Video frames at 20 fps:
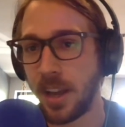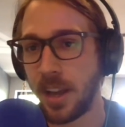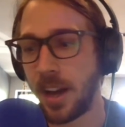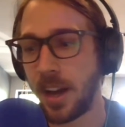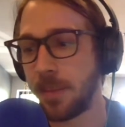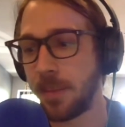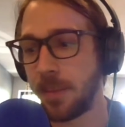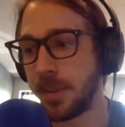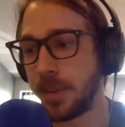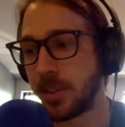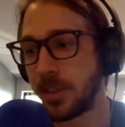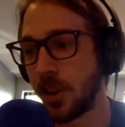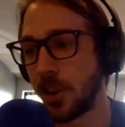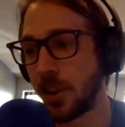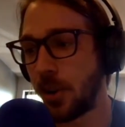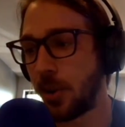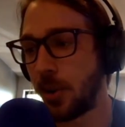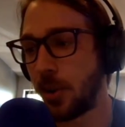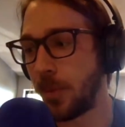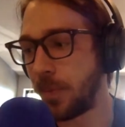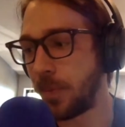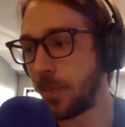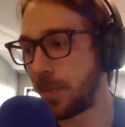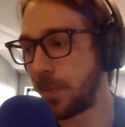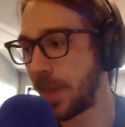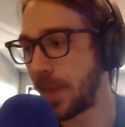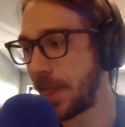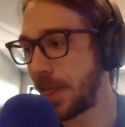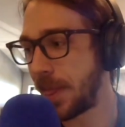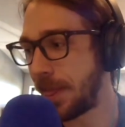And so
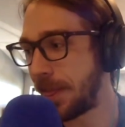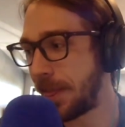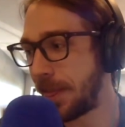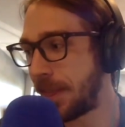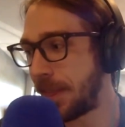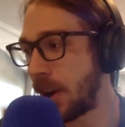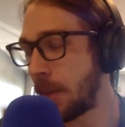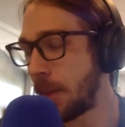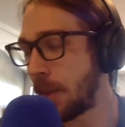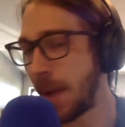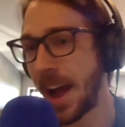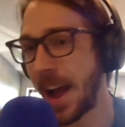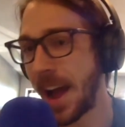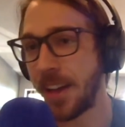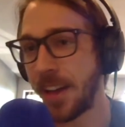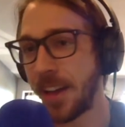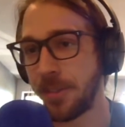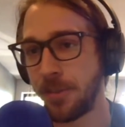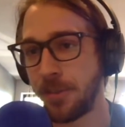they're a path